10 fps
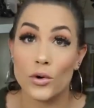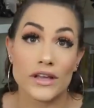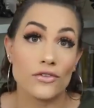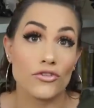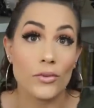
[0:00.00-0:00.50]

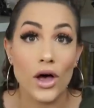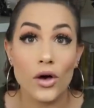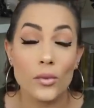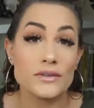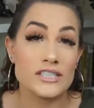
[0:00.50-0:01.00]
working from
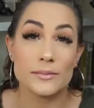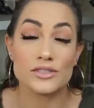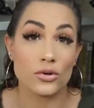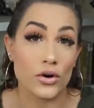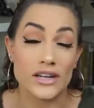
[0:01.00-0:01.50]
home,
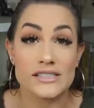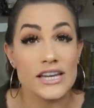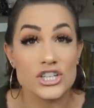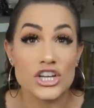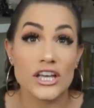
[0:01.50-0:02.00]
tips on
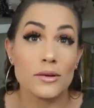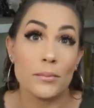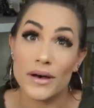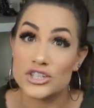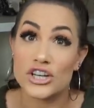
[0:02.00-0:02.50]
organization,
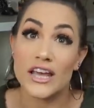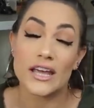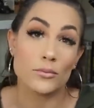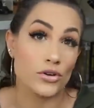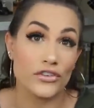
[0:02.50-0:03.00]
budgeting,
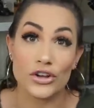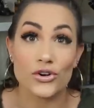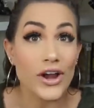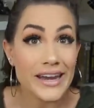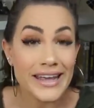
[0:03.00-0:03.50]
improving your
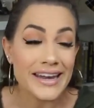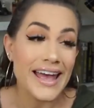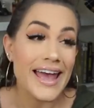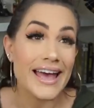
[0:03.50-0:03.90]
credit.